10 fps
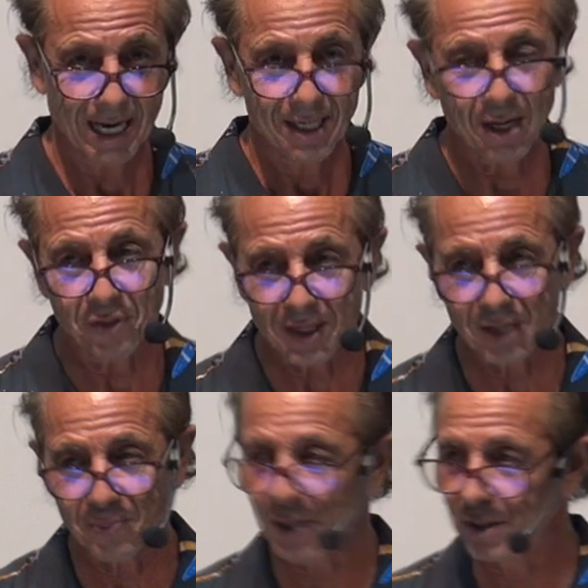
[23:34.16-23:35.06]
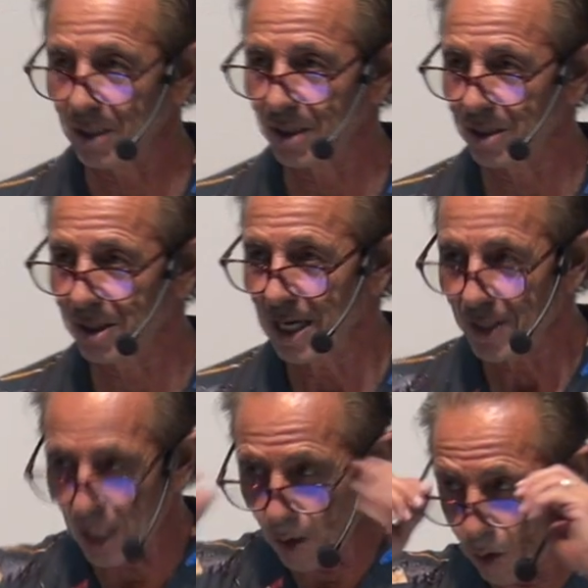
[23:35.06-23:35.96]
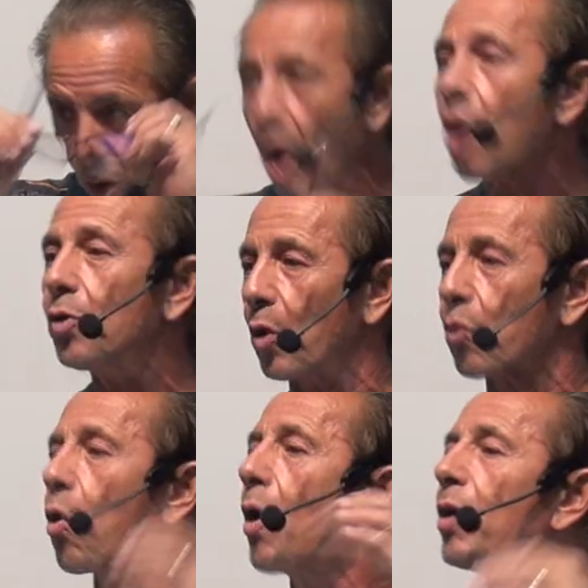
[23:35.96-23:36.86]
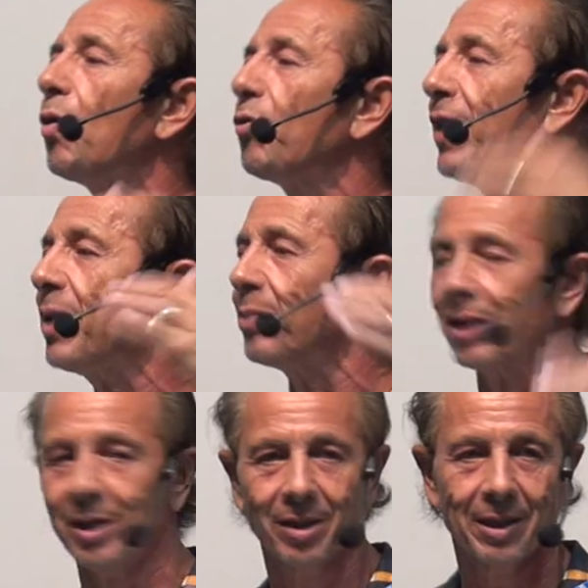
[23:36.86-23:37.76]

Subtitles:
Now think about this. They are called the royal family.